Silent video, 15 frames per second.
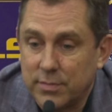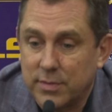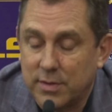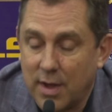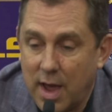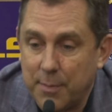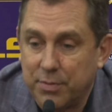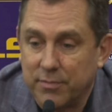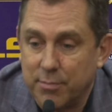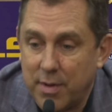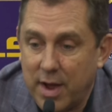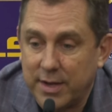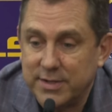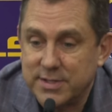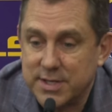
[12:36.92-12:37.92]
type of
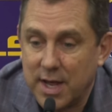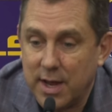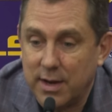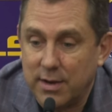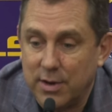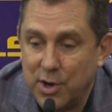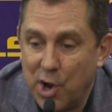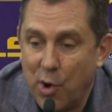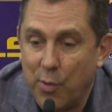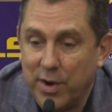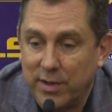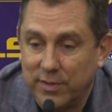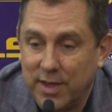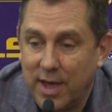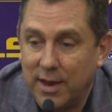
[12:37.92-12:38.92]
mindset,
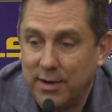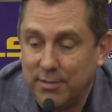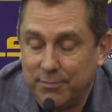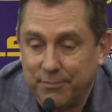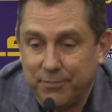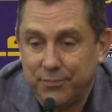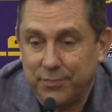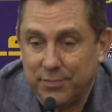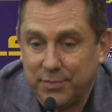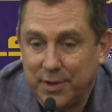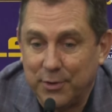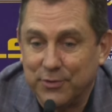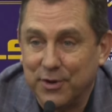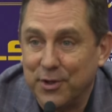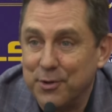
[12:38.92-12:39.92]
knowing that
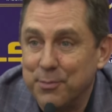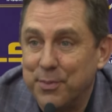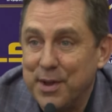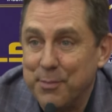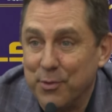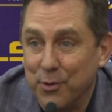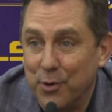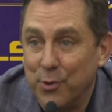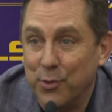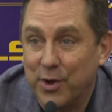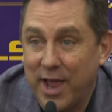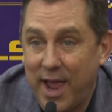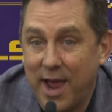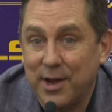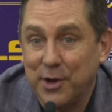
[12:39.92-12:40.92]
there's other people who
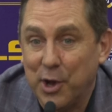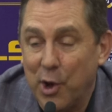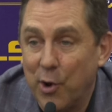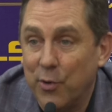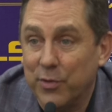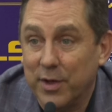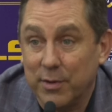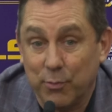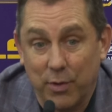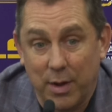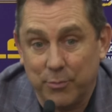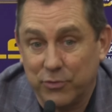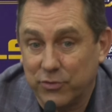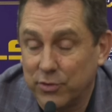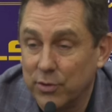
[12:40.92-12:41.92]
can go that
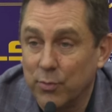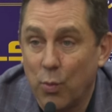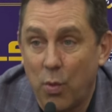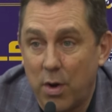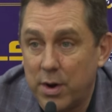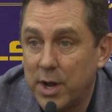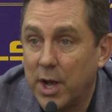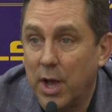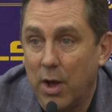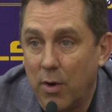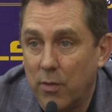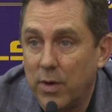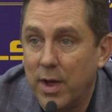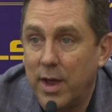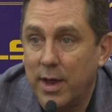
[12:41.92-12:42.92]
I'm sure want to
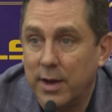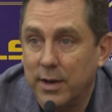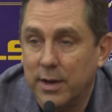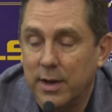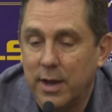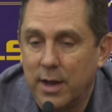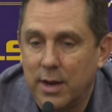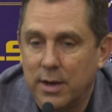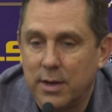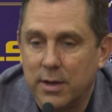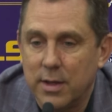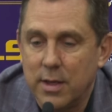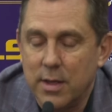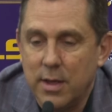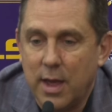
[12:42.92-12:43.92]
go, and
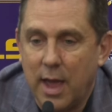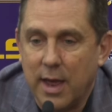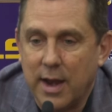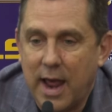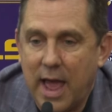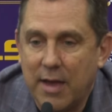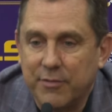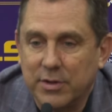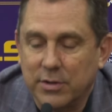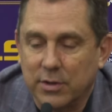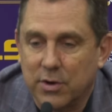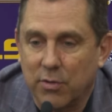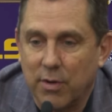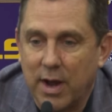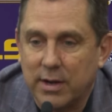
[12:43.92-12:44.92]
having the
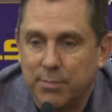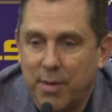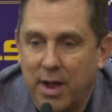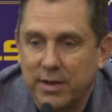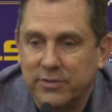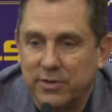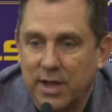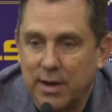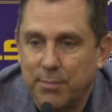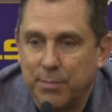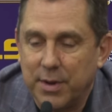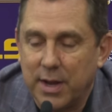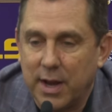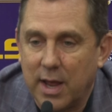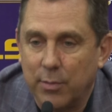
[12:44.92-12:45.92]
correct mindset and
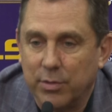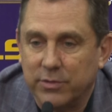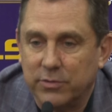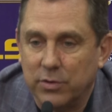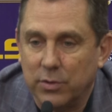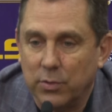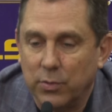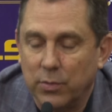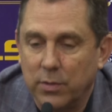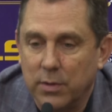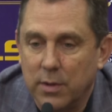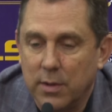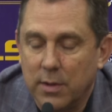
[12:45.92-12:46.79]
being able to